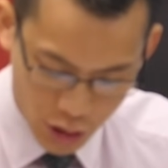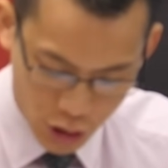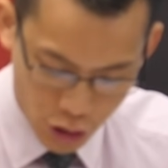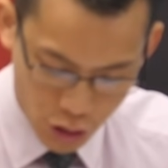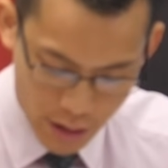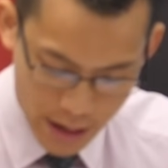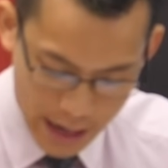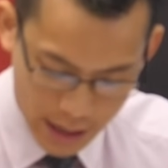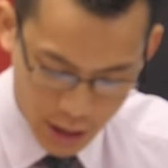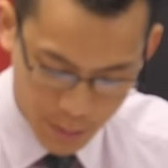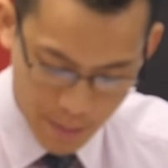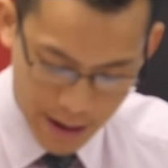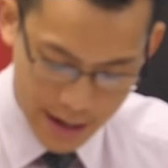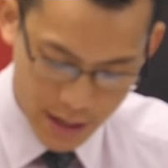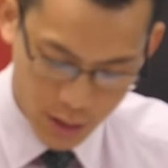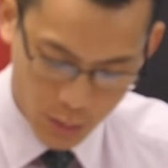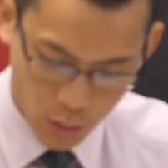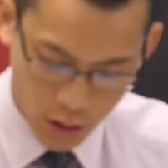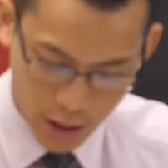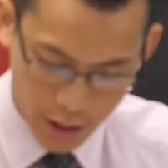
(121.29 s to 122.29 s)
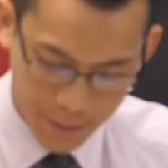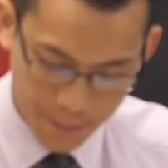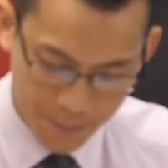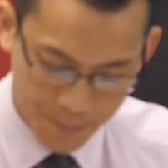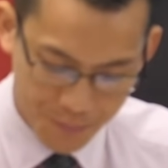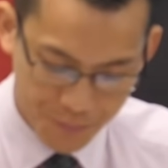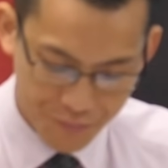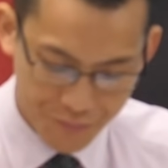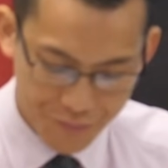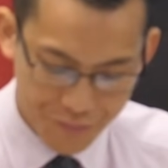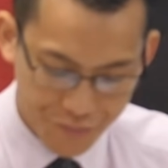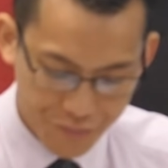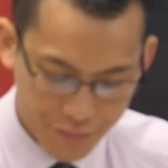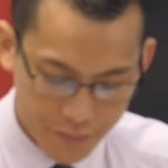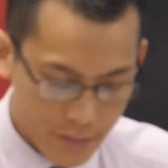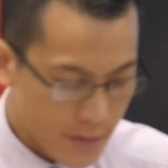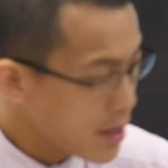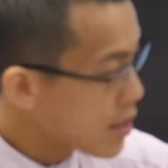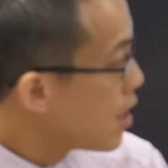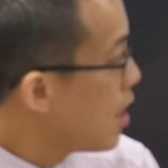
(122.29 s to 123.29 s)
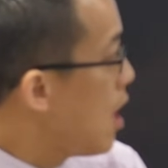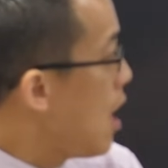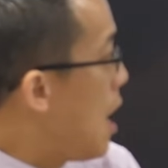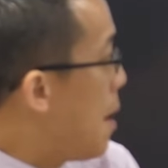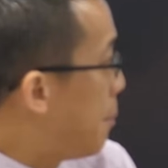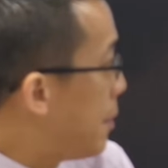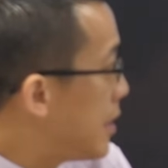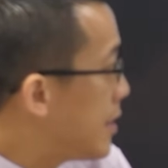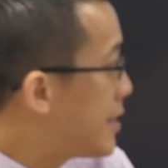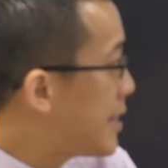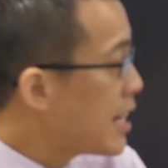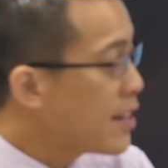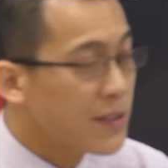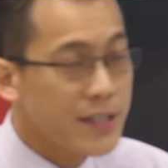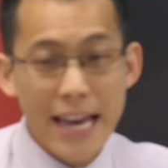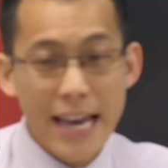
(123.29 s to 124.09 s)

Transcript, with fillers: 2x minus 1. But instead of